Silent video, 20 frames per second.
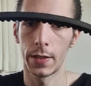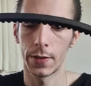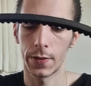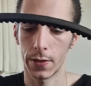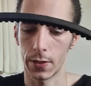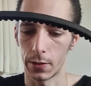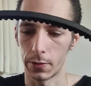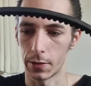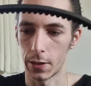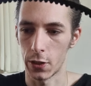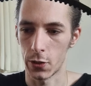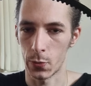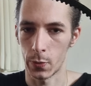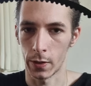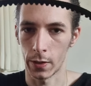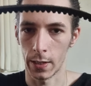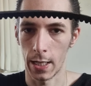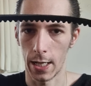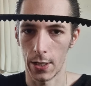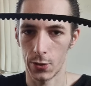So this
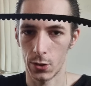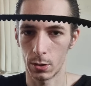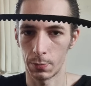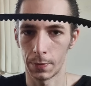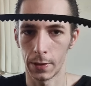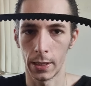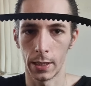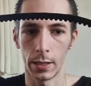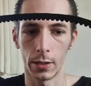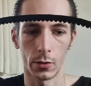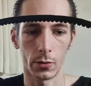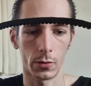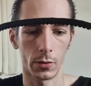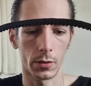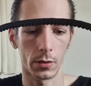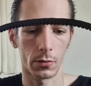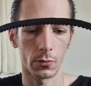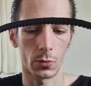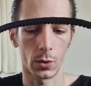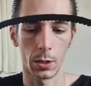one has to be
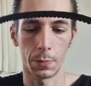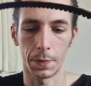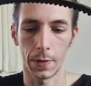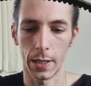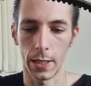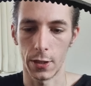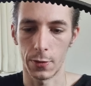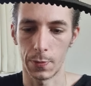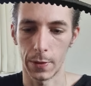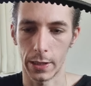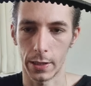replaced